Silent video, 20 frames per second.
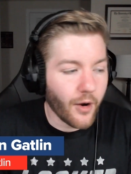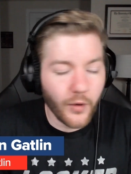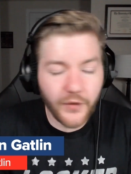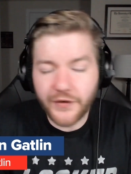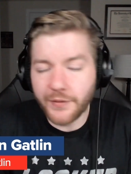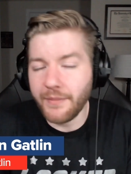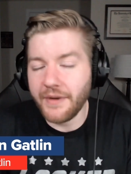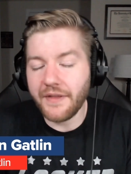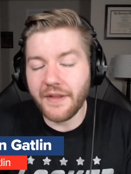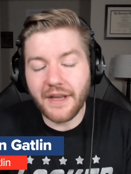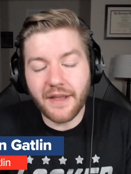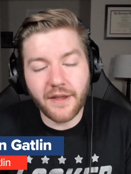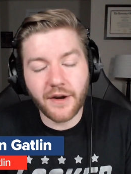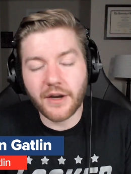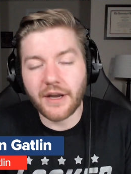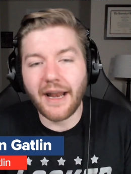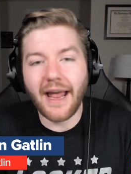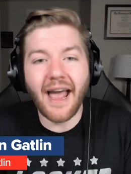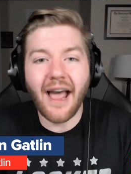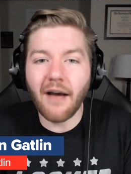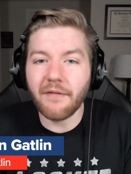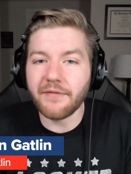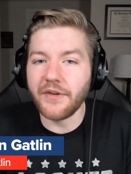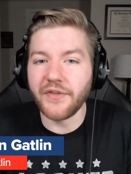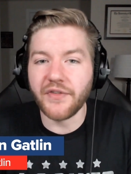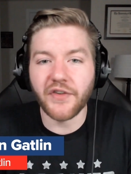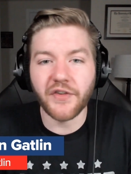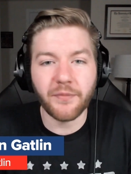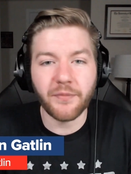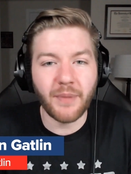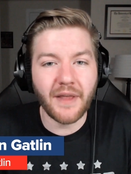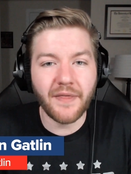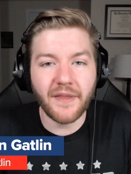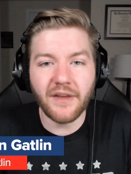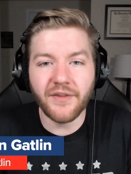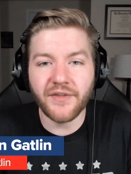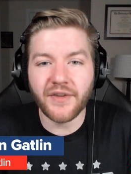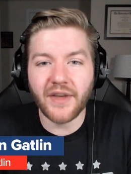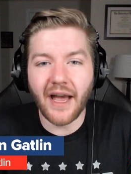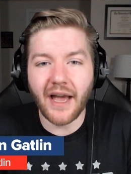Ultimately, they're going to have to
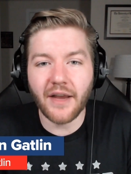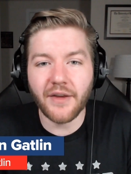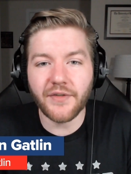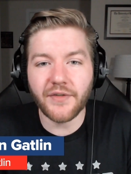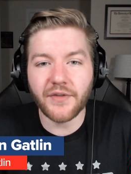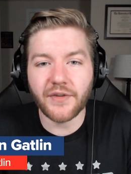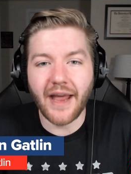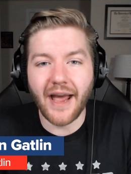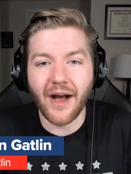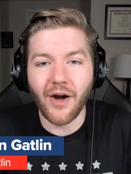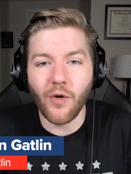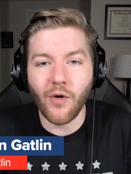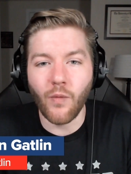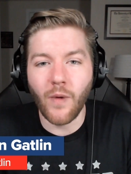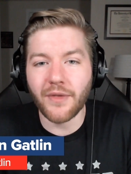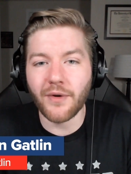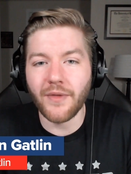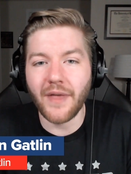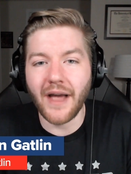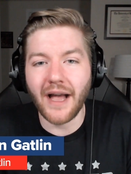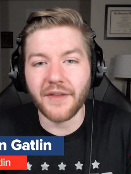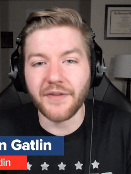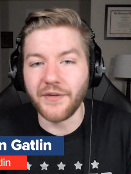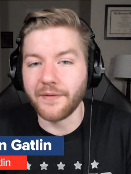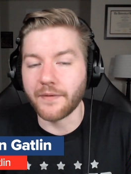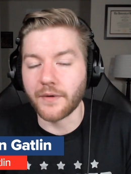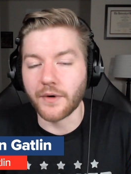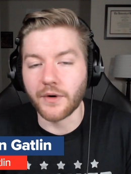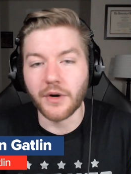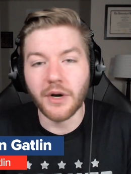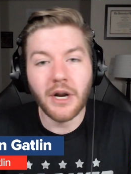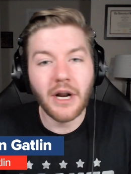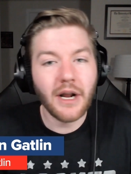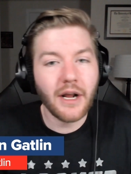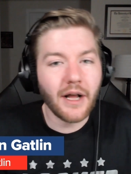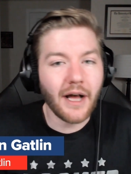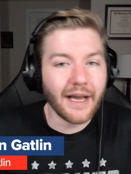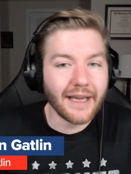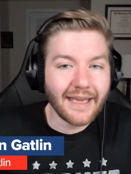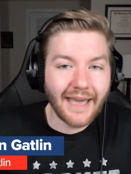suspend these guys. Now, whether that's for
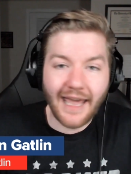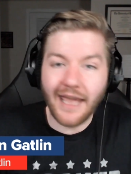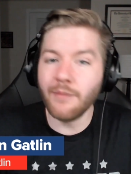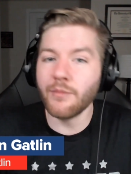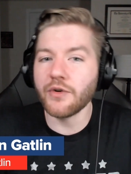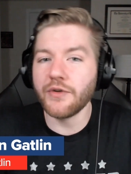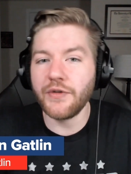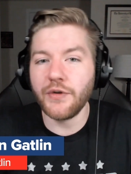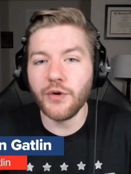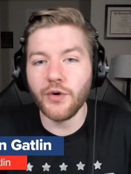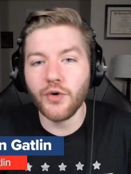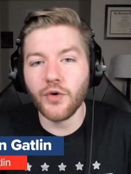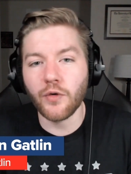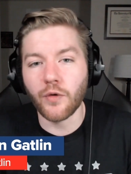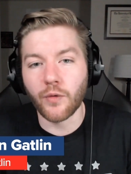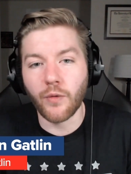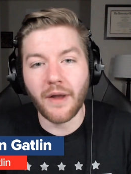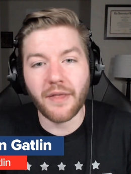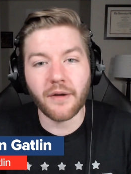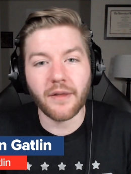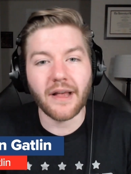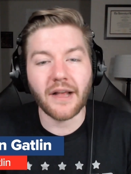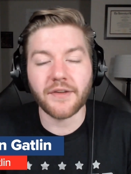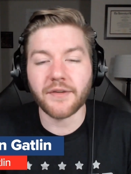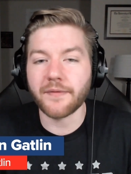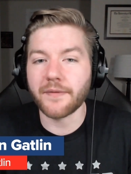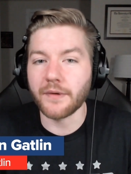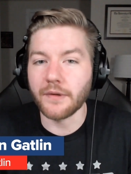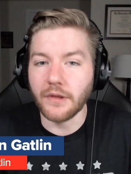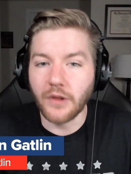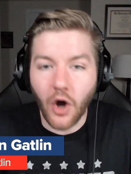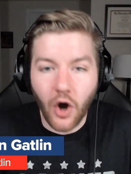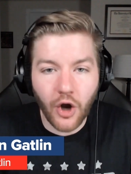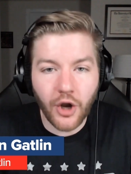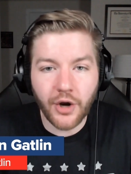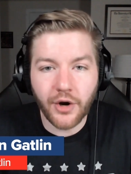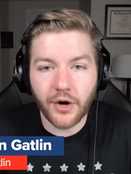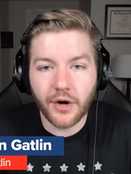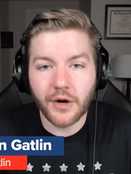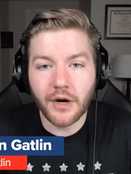a game or two or whether that's for
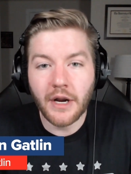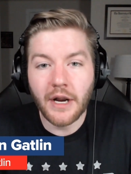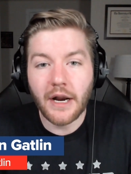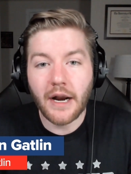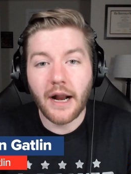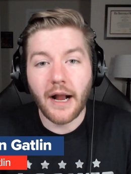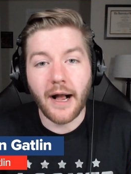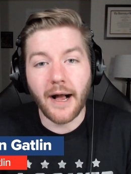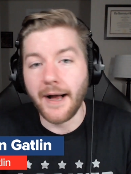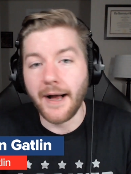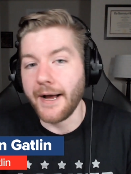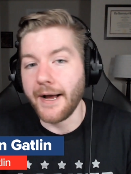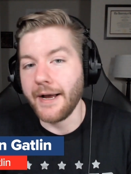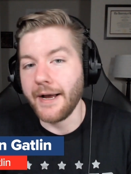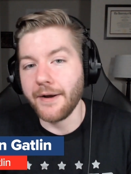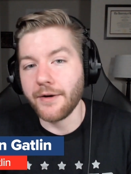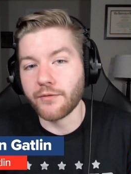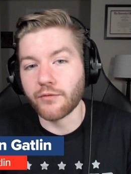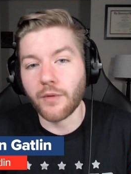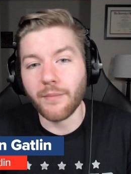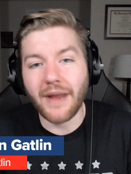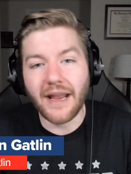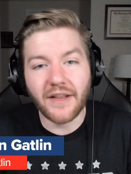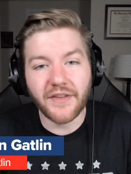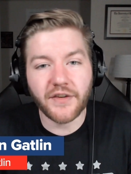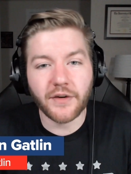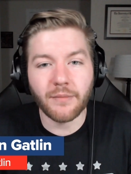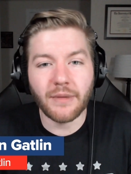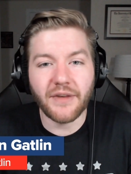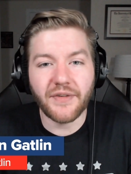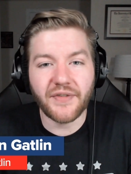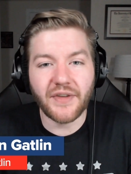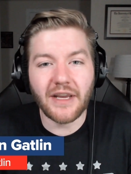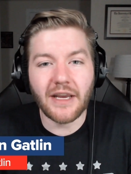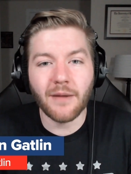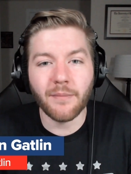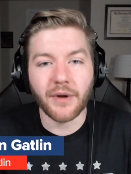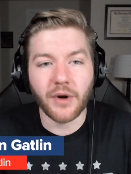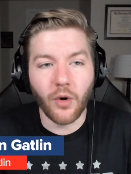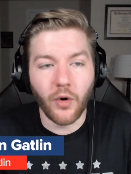longer, Uh, remains to be
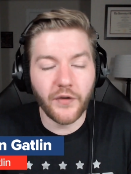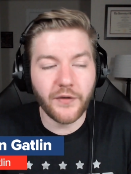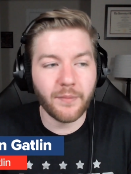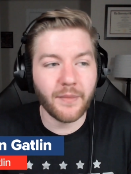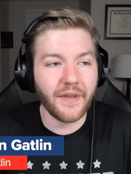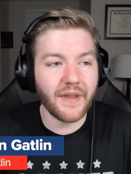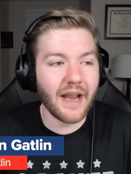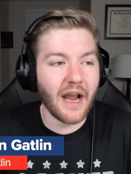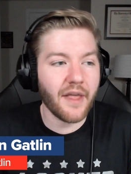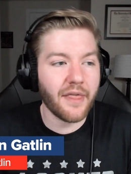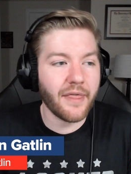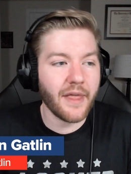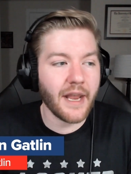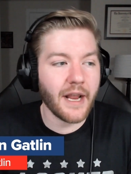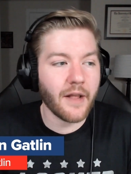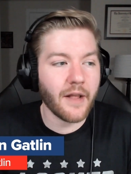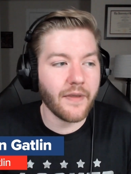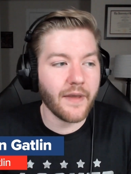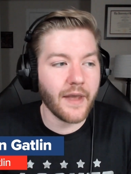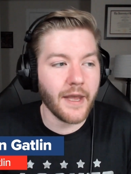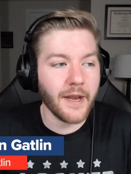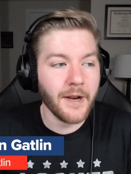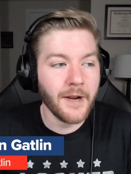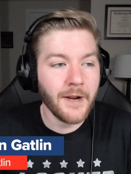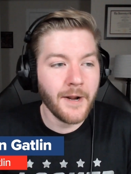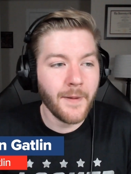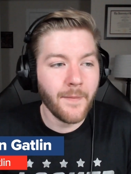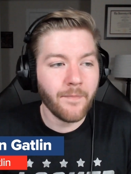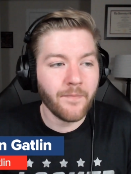seen, but ultimately I think that